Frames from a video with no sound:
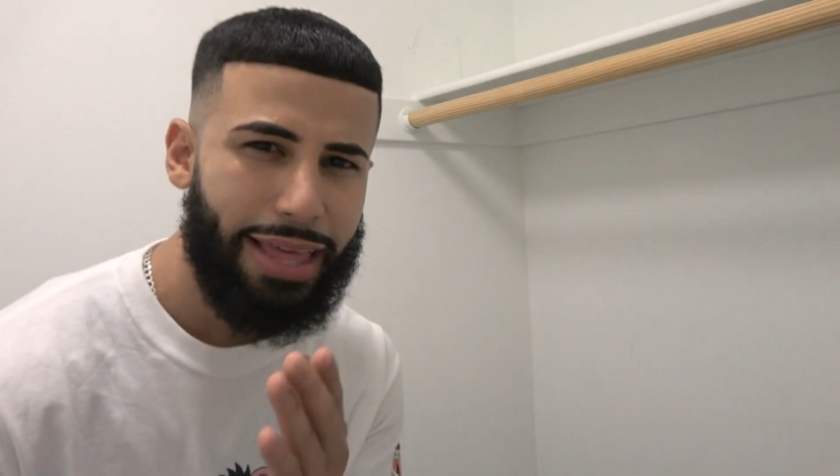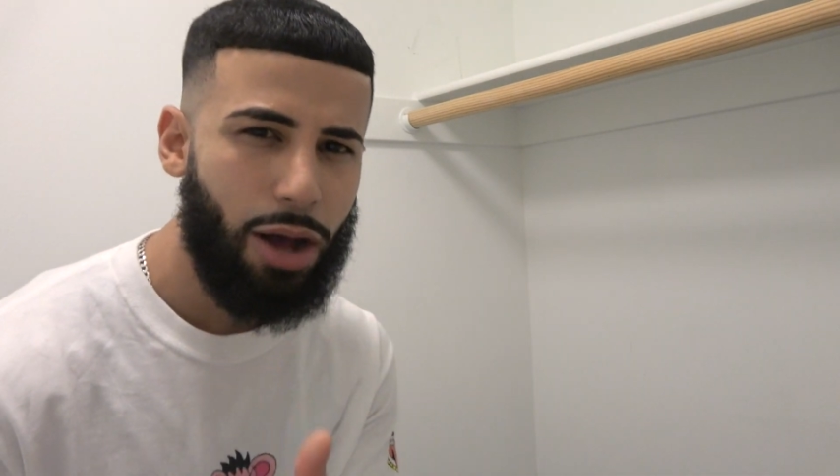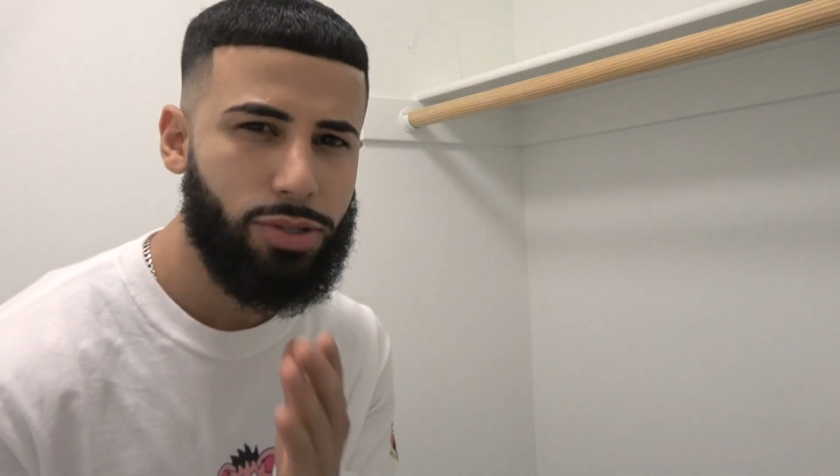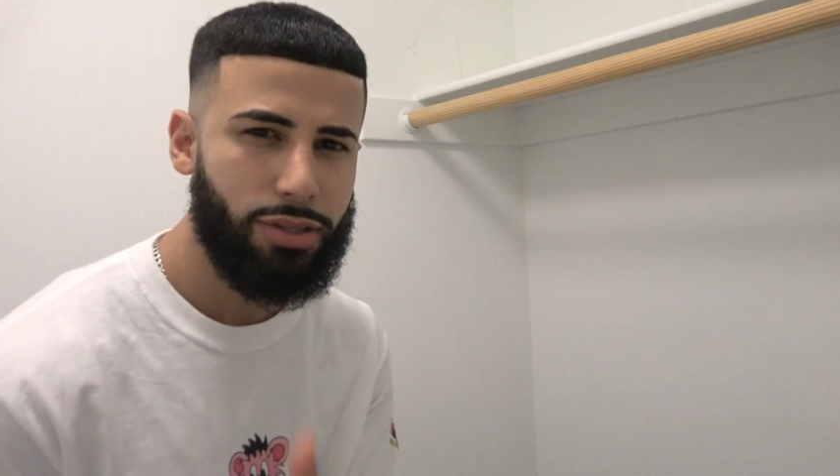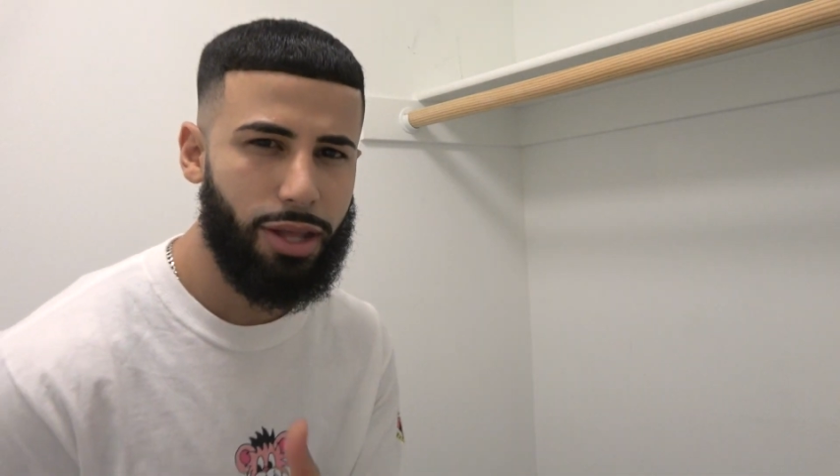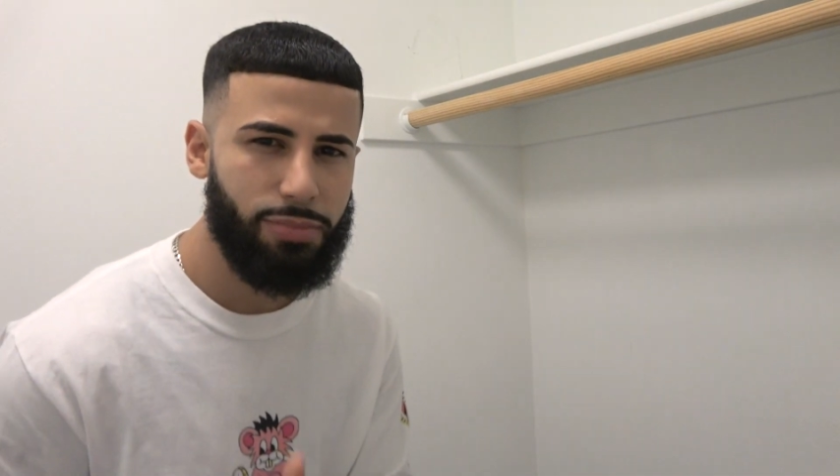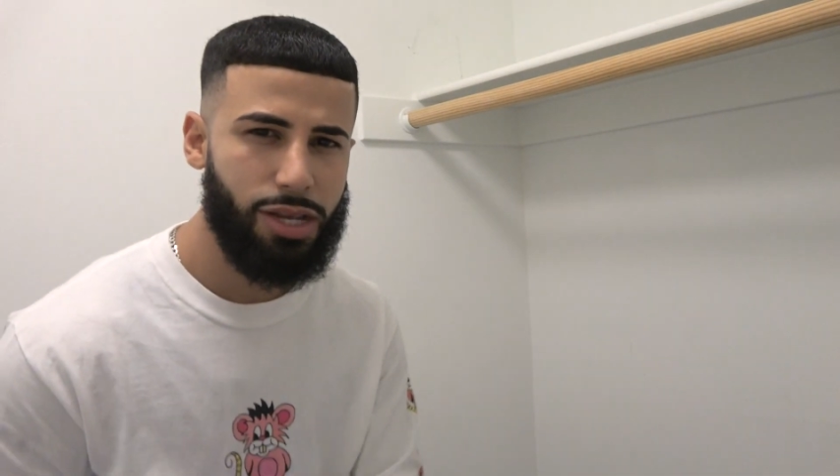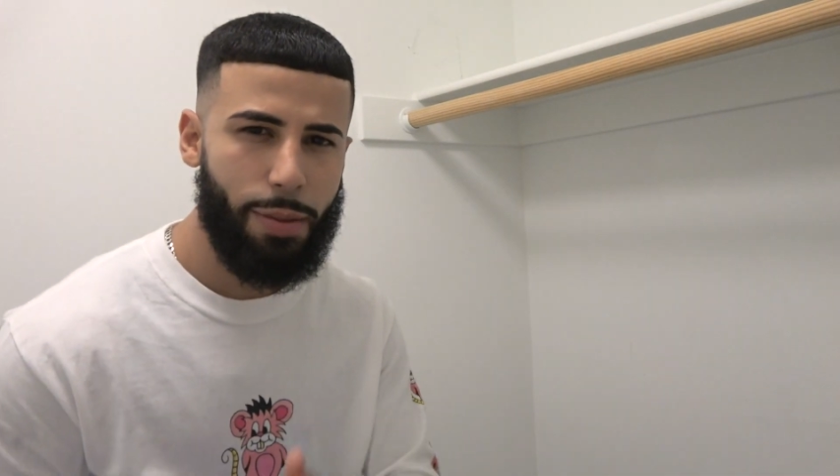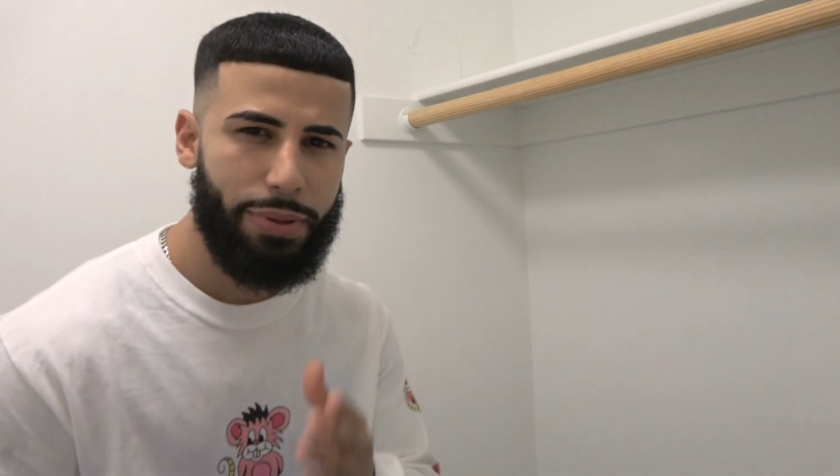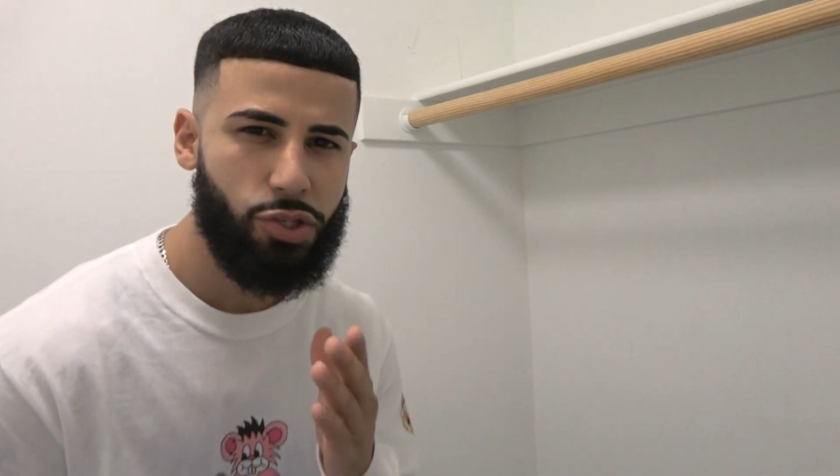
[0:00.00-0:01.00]
thousand thumbs
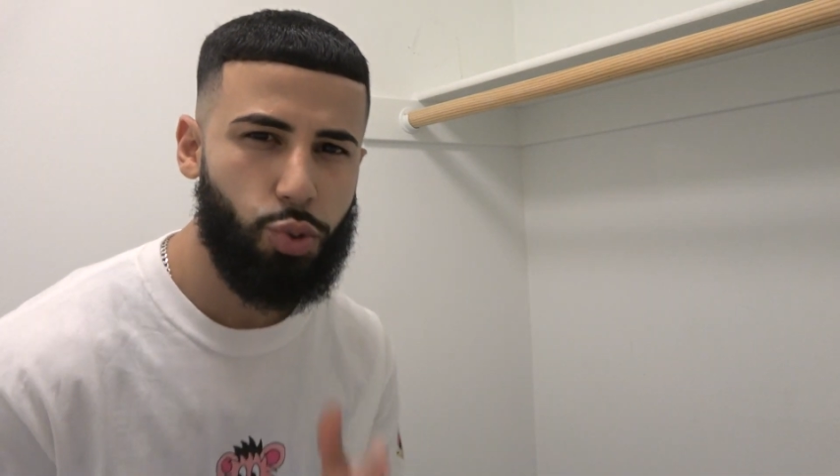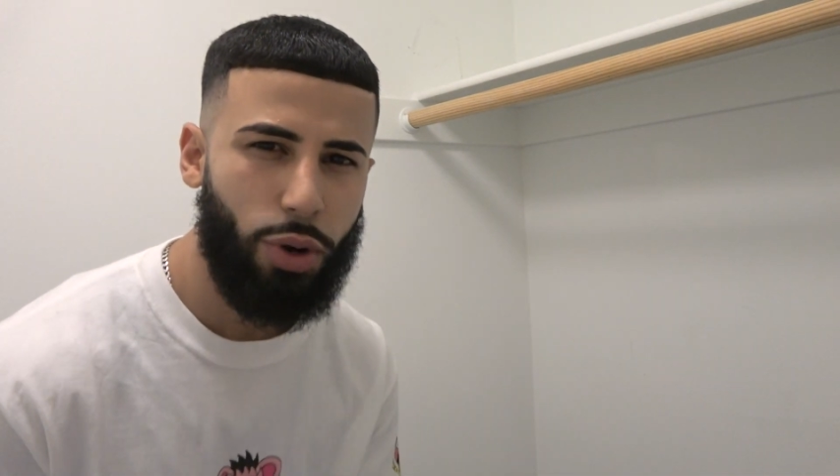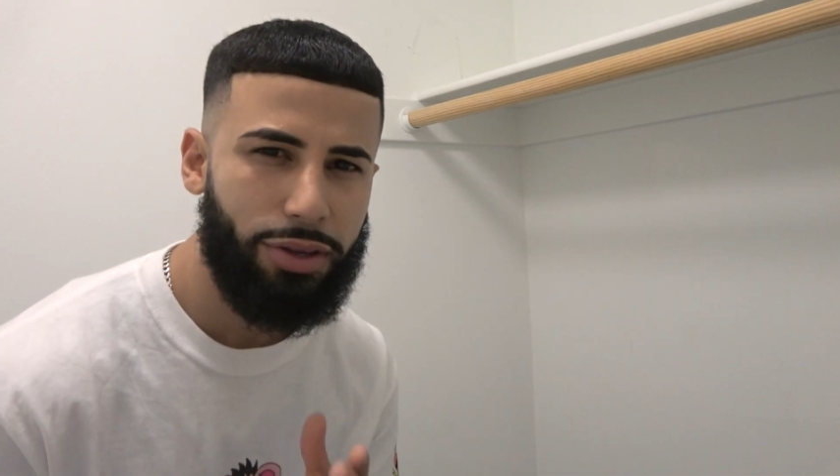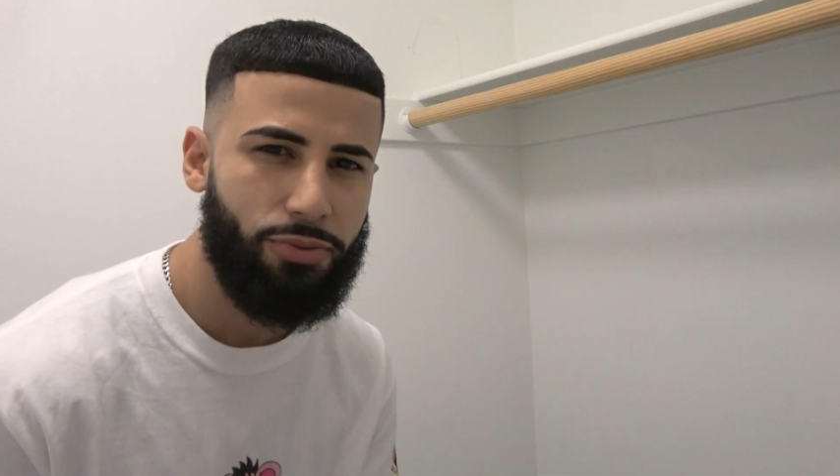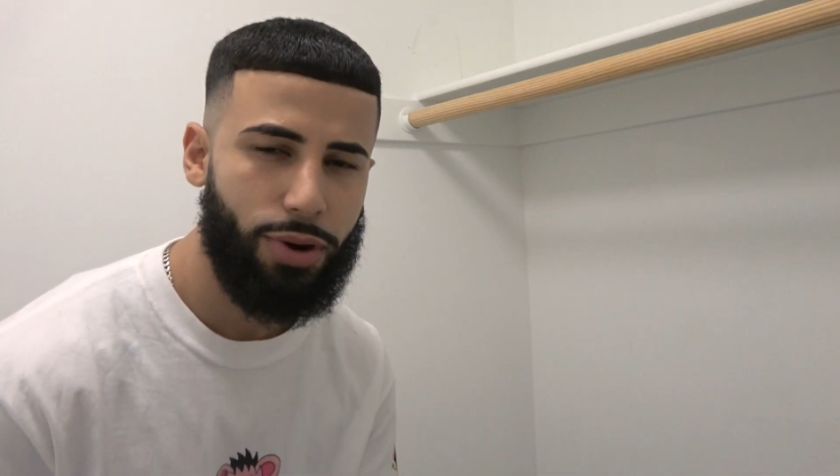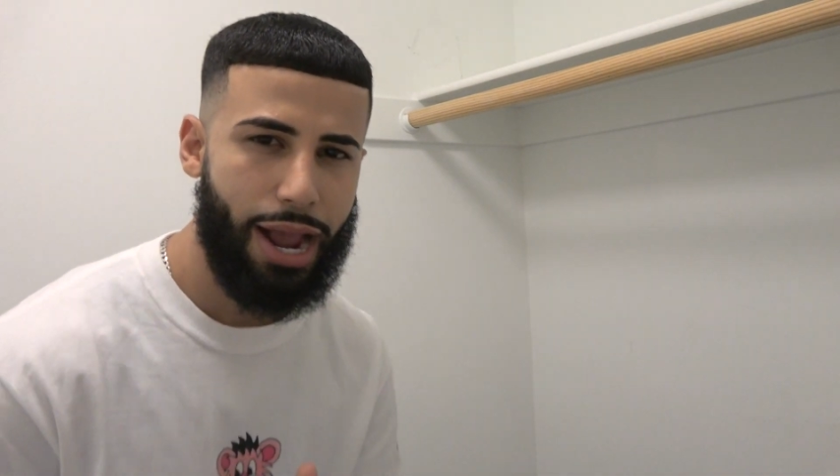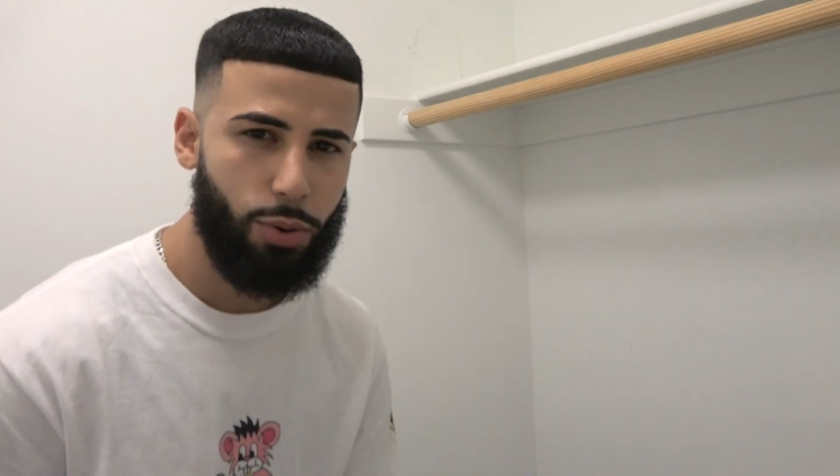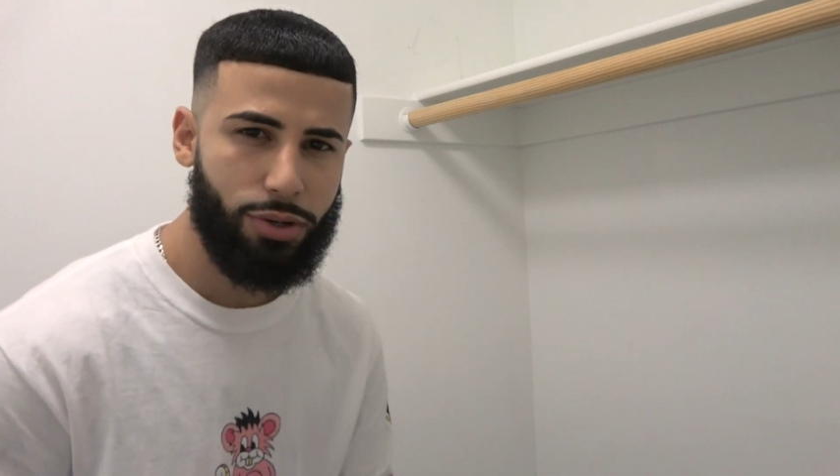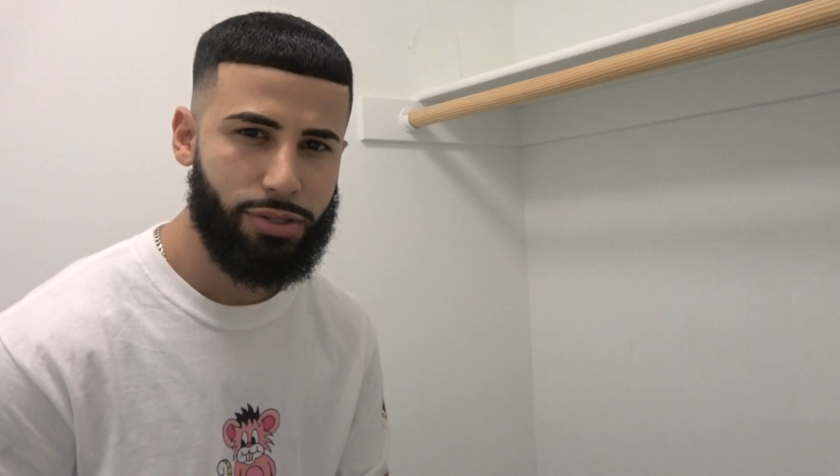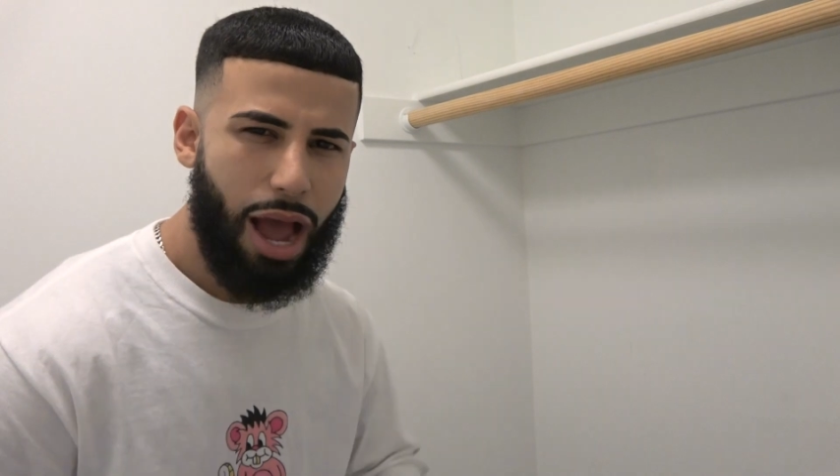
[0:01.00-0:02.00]
up in twenty-four hours,